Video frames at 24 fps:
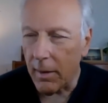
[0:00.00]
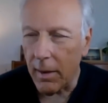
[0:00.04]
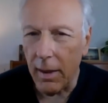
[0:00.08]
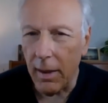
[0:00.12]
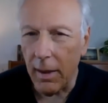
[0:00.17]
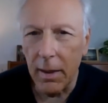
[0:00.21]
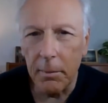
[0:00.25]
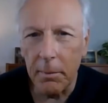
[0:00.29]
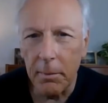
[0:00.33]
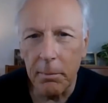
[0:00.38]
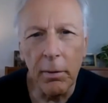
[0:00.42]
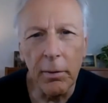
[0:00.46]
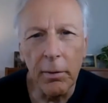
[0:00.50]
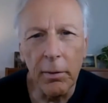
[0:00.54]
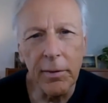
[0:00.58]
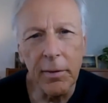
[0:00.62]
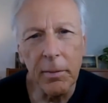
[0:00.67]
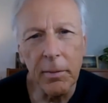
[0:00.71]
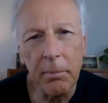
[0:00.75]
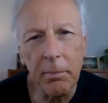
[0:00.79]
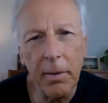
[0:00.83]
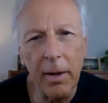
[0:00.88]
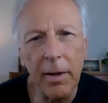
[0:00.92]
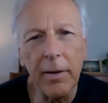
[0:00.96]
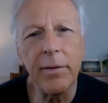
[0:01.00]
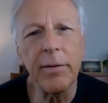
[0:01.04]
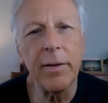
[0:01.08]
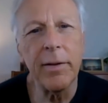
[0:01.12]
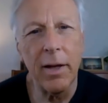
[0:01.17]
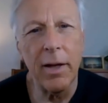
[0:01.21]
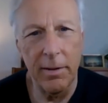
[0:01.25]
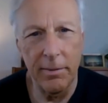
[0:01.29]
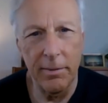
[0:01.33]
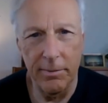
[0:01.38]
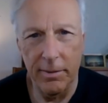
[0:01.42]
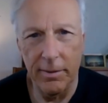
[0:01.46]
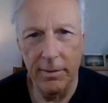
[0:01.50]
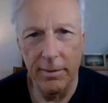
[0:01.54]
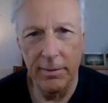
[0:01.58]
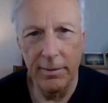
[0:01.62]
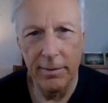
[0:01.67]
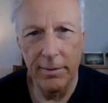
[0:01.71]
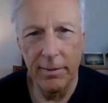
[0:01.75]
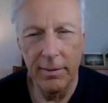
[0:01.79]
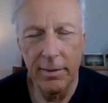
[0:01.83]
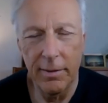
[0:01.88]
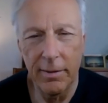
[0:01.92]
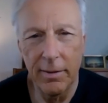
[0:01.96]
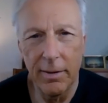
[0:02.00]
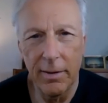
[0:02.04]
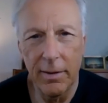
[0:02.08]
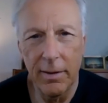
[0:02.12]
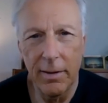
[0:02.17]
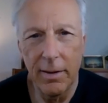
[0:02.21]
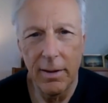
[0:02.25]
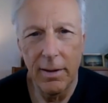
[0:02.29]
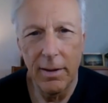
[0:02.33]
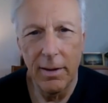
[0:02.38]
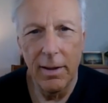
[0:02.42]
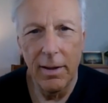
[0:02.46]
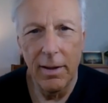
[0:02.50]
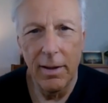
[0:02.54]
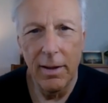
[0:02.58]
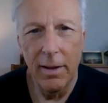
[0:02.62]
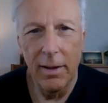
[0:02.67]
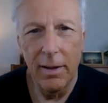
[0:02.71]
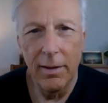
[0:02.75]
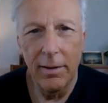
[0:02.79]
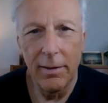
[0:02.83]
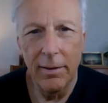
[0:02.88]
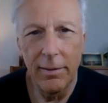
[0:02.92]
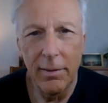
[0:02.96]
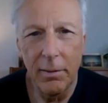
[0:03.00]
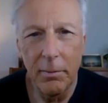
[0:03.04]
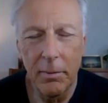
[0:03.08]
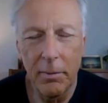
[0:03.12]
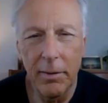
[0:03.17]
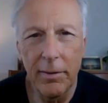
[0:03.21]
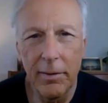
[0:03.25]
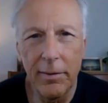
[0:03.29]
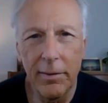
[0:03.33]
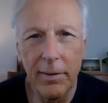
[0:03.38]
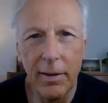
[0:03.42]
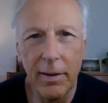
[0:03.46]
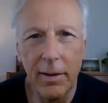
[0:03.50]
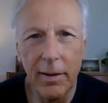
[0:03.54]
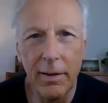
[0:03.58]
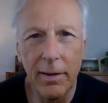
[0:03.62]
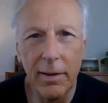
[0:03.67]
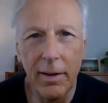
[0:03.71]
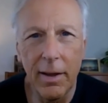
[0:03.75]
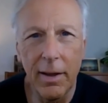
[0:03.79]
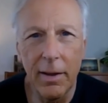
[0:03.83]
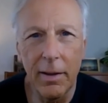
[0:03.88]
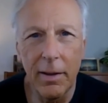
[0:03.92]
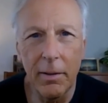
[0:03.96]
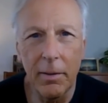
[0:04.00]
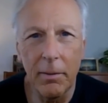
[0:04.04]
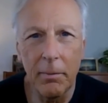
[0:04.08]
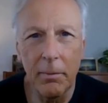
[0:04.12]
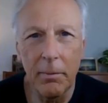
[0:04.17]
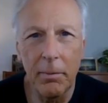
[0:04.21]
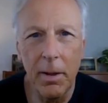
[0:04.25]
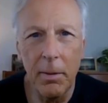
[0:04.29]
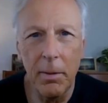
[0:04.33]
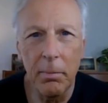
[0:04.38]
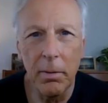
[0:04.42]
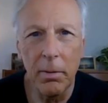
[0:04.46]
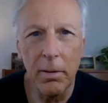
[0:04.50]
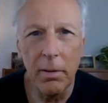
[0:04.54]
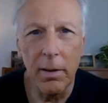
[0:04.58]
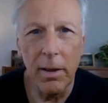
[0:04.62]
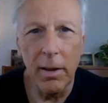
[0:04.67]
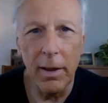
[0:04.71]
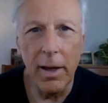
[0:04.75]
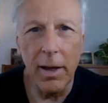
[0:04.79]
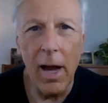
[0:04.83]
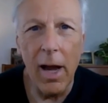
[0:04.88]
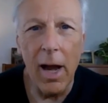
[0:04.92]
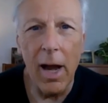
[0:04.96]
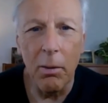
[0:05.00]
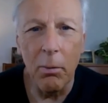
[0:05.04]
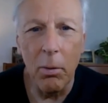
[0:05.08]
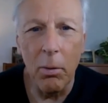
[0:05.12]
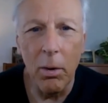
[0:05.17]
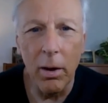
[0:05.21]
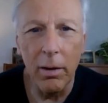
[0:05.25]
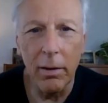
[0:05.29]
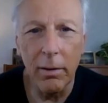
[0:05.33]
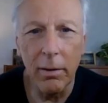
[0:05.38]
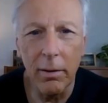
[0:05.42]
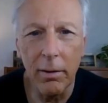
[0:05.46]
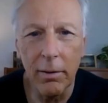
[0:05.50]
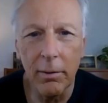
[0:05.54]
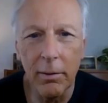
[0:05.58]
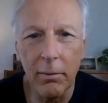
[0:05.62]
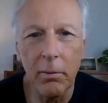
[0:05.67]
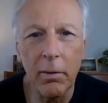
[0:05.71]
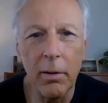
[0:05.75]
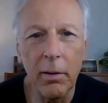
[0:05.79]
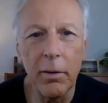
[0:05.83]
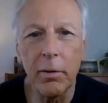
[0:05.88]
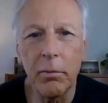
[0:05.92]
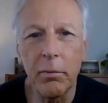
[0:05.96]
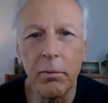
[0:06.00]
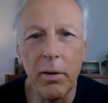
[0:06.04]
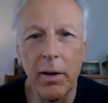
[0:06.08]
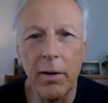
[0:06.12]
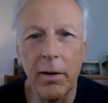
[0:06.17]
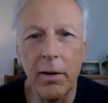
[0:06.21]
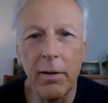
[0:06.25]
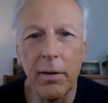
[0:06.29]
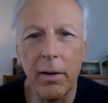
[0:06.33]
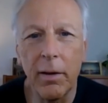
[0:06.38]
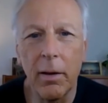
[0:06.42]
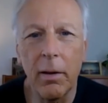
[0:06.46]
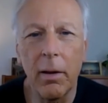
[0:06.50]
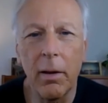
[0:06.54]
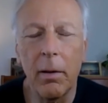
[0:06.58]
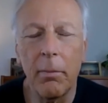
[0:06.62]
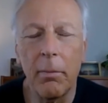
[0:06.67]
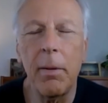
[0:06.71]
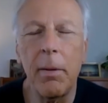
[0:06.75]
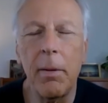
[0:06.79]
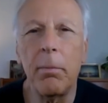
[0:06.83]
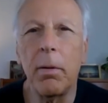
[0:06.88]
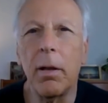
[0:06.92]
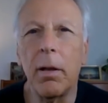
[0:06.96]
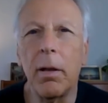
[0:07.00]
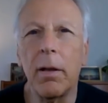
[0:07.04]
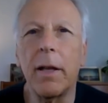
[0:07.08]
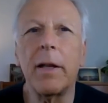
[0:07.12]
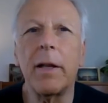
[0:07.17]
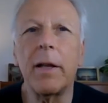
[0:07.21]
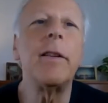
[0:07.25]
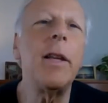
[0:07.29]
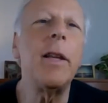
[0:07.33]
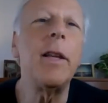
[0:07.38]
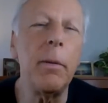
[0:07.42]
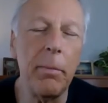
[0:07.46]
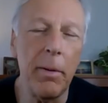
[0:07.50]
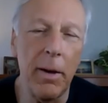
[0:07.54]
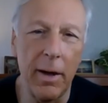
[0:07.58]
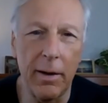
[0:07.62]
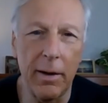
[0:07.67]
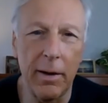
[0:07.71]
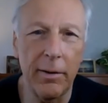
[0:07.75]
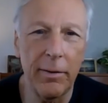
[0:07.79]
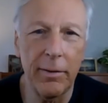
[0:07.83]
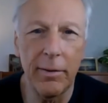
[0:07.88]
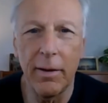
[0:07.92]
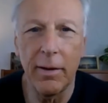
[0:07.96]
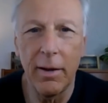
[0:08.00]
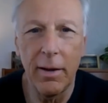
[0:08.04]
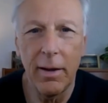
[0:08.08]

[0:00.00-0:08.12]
it pulls the best out of us someone said that people are like hot water. The real strength, people are like tea bags.